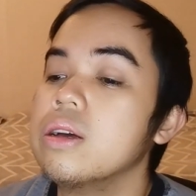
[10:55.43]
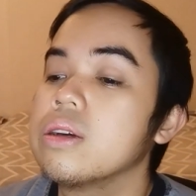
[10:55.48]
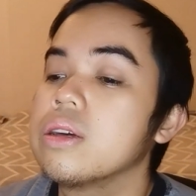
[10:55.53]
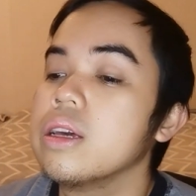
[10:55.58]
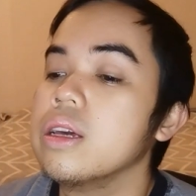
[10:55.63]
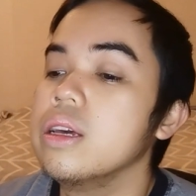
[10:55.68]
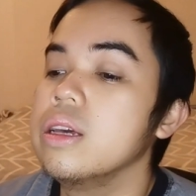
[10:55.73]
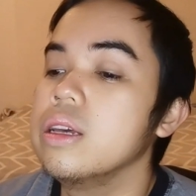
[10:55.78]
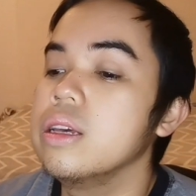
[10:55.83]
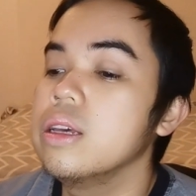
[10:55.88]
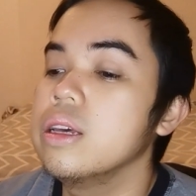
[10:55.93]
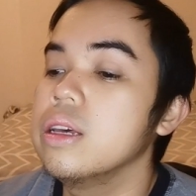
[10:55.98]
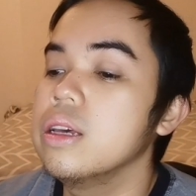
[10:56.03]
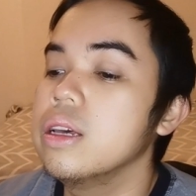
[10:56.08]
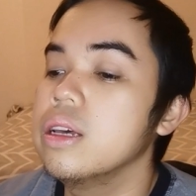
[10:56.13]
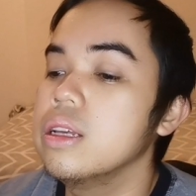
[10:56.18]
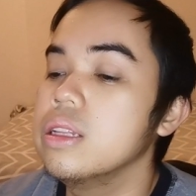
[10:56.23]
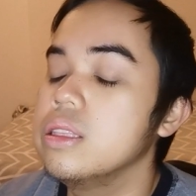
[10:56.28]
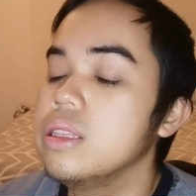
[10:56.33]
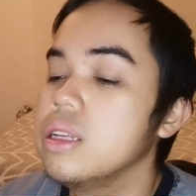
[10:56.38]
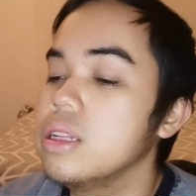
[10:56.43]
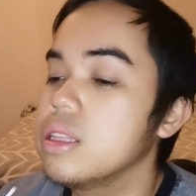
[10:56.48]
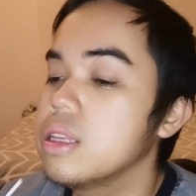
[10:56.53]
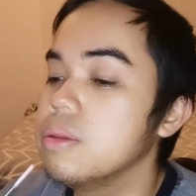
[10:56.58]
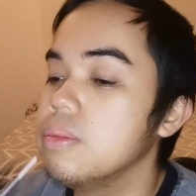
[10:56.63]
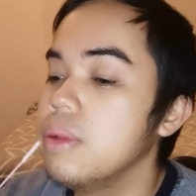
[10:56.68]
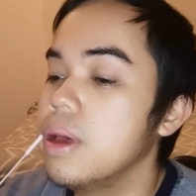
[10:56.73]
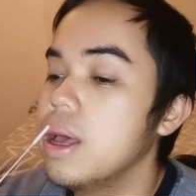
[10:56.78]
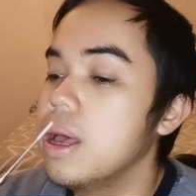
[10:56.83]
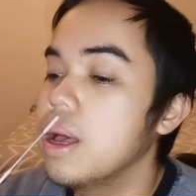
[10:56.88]
Okay, head
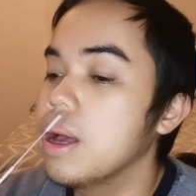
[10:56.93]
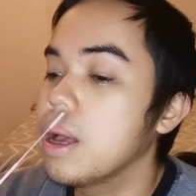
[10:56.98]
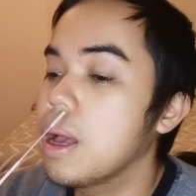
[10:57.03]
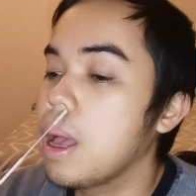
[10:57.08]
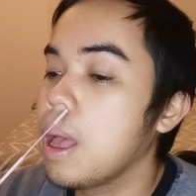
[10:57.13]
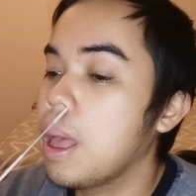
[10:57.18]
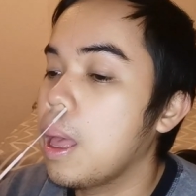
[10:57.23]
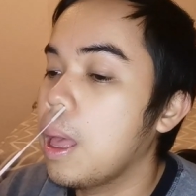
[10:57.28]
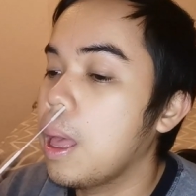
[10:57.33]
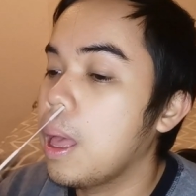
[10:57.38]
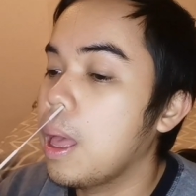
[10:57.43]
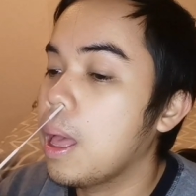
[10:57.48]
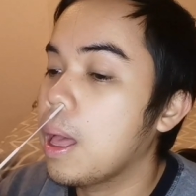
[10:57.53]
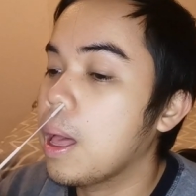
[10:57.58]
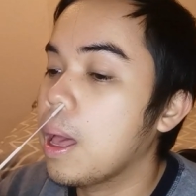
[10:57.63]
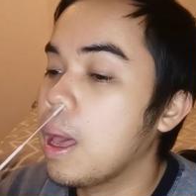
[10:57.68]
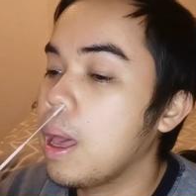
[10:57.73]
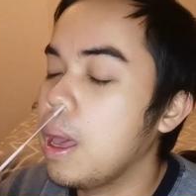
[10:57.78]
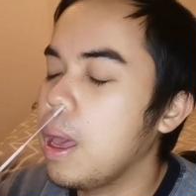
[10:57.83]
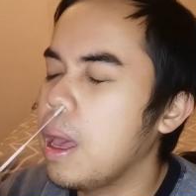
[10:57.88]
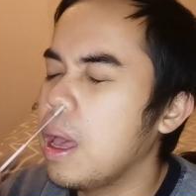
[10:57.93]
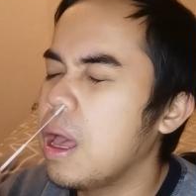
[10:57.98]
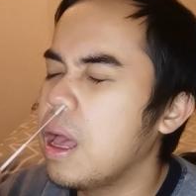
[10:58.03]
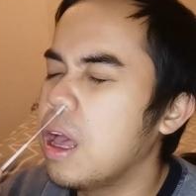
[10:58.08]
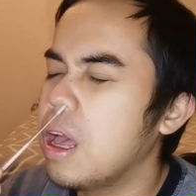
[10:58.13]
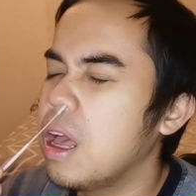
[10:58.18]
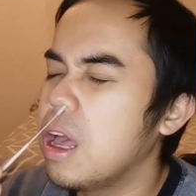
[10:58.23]
tilted back. Okay.